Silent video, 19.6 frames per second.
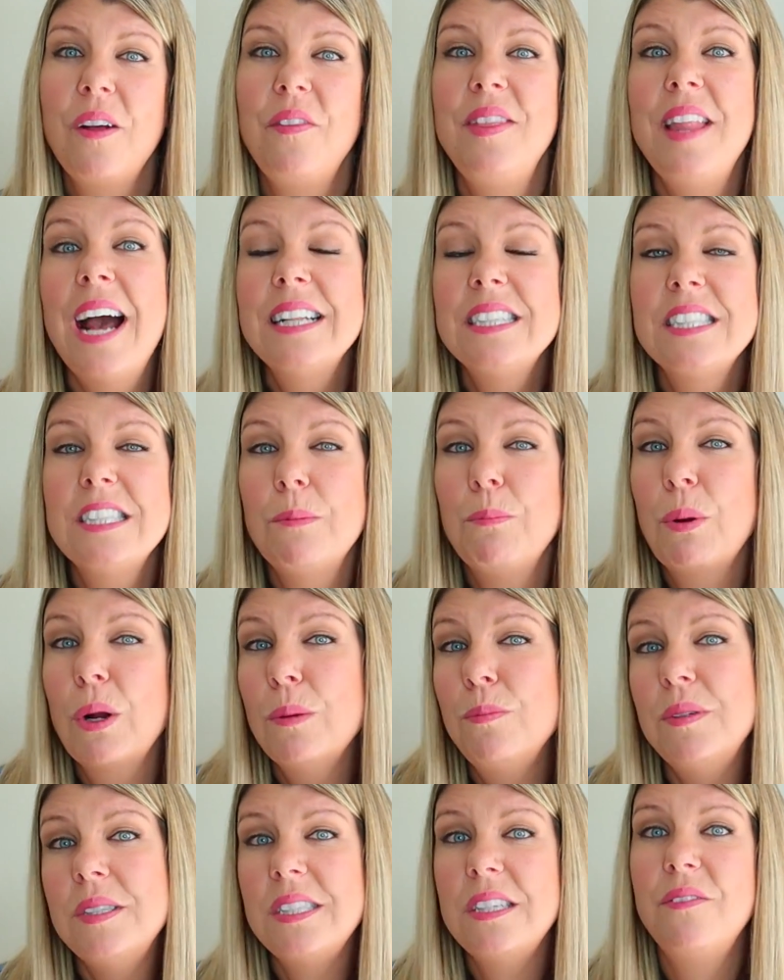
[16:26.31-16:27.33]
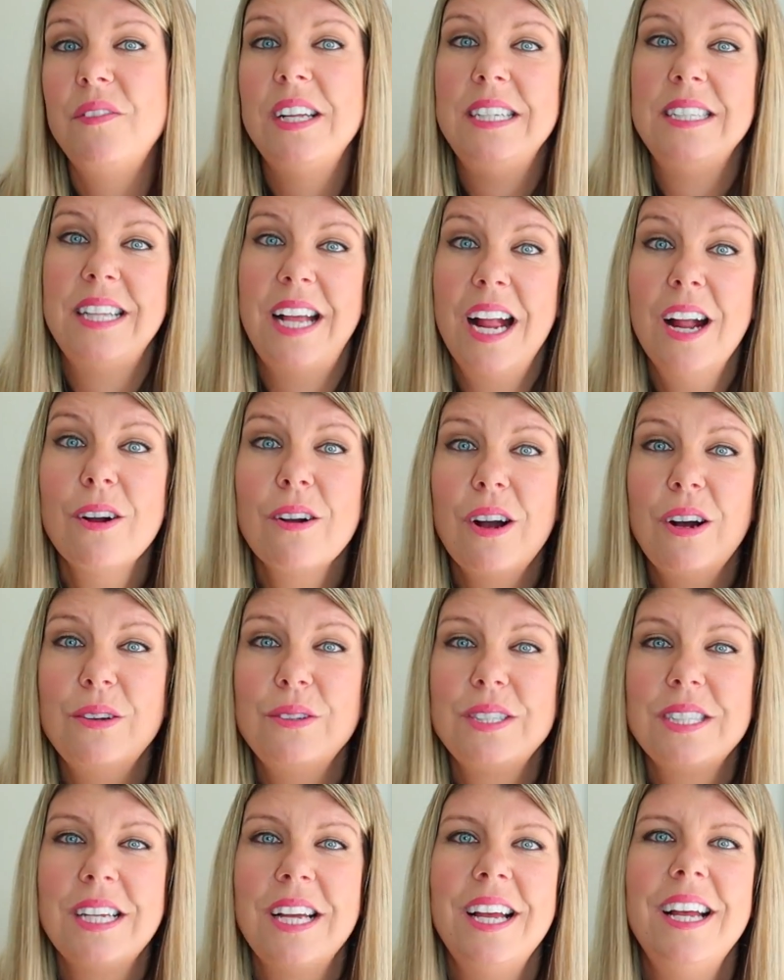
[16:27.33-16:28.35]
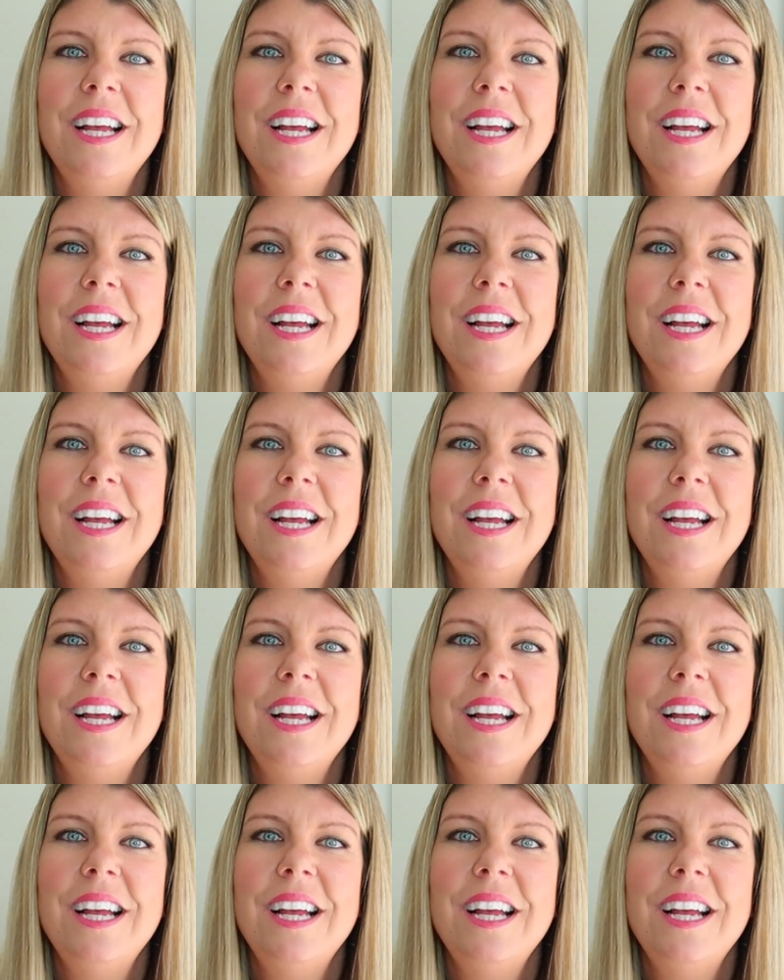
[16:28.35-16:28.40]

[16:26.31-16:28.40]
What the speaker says: And that's the purpose of these arrows,